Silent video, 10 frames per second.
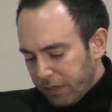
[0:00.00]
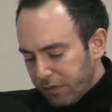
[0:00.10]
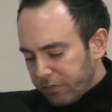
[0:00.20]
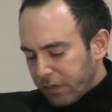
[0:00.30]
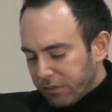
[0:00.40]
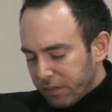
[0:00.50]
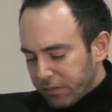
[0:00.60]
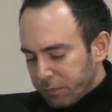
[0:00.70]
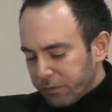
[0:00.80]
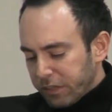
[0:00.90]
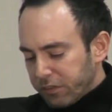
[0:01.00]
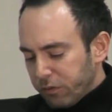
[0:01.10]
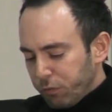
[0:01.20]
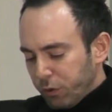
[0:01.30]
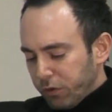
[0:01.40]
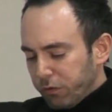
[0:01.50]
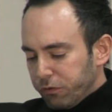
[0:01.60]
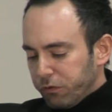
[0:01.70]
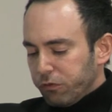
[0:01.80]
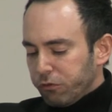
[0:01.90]
in this context, the protection of honor
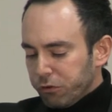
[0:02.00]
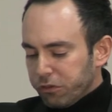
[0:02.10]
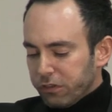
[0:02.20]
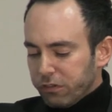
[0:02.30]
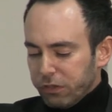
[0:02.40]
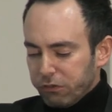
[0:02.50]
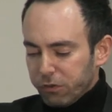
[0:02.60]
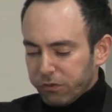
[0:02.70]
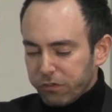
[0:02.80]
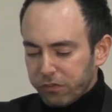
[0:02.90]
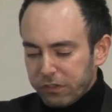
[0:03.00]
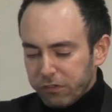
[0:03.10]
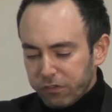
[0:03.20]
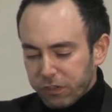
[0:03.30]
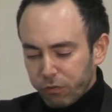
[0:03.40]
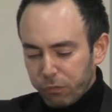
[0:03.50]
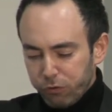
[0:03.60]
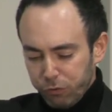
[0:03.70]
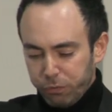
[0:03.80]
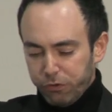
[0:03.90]
of Jewish individuals is interesting from
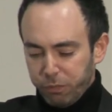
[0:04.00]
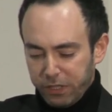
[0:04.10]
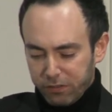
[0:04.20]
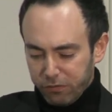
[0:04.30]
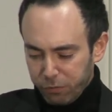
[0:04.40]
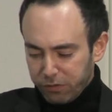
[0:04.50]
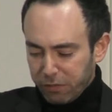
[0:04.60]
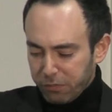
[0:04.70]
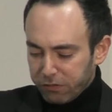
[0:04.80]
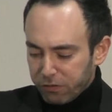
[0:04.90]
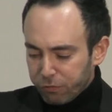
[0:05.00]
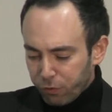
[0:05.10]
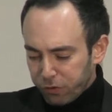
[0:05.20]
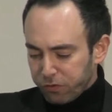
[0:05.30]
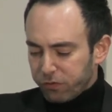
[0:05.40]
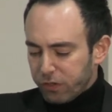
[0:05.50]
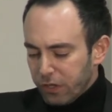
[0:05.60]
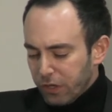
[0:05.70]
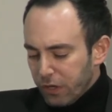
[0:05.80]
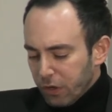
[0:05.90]
two perspectives, which I mentioned first,
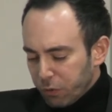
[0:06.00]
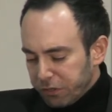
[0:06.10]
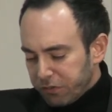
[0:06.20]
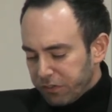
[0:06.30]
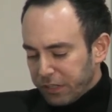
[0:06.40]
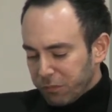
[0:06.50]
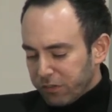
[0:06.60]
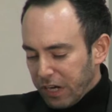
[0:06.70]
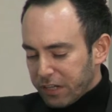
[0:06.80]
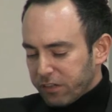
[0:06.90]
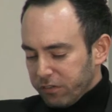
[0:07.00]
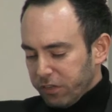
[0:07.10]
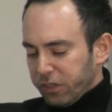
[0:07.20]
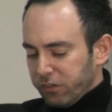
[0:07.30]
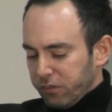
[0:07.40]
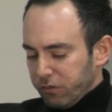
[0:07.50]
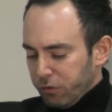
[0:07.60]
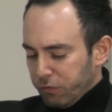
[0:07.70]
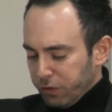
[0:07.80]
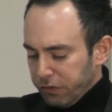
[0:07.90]
which statements are considered
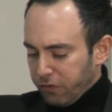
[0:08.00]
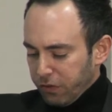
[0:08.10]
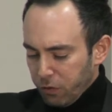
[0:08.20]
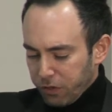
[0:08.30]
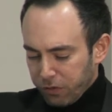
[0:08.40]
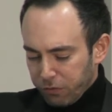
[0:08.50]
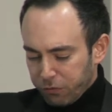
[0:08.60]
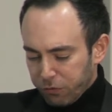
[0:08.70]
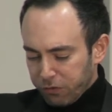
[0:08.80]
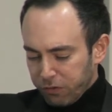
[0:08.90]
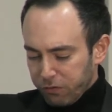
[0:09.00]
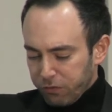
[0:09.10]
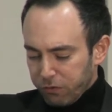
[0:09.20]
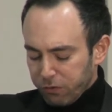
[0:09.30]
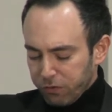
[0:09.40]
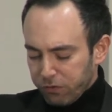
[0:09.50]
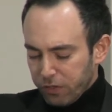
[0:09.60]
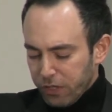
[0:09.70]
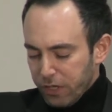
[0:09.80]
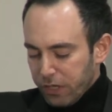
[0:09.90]
to infringe the honor of Jewish
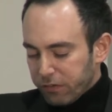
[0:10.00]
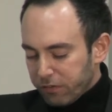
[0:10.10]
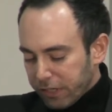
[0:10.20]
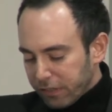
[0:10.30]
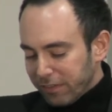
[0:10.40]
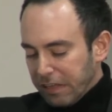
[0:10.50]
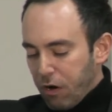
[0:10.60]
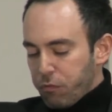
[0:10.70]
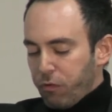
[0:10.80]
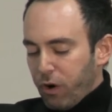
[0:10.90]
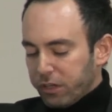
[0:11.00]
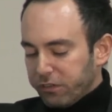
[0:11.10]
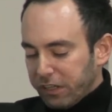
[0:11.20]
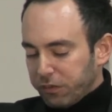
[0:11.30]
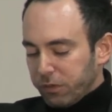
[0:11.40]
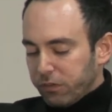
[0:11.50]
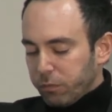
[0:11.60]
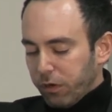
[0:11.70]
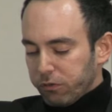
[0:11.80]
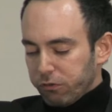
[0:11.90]
individuals, and second, in how far judgments
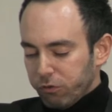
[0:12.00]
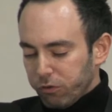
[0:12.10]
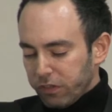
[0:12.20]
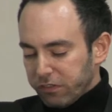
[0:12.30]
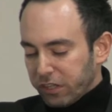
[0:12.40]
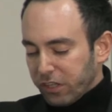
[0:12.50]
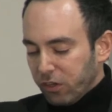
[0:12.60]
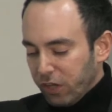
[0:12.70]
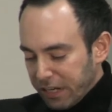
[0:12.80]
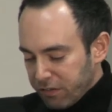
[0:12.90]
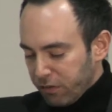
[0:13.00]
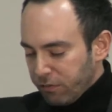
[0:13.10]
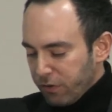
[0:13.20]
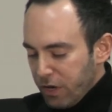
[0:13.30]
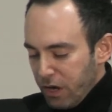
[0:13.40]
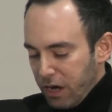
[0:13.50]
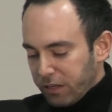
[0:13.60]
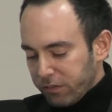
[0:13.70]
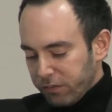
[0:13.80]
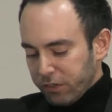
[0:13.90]
about Jews as a collective
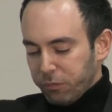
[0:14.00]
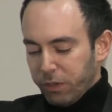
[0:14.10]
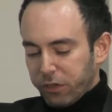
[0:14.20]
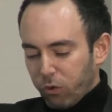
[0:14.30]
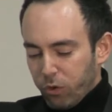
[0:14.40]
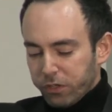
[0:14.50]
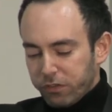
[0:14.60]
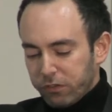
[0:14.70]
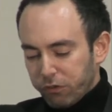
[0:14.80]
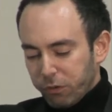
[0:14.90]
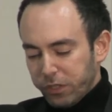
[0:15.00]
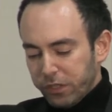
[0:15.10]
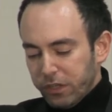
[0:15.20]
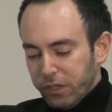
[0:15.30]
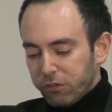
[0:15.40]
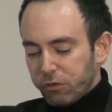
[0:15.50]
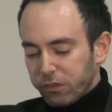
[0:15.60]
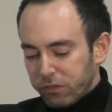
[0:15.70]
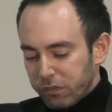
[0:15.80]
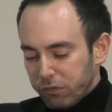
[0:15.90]
are considered by courts in Germany to
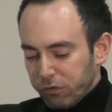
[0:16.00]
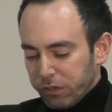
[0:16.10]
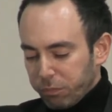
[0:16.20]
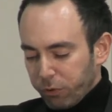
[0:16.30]
constitute a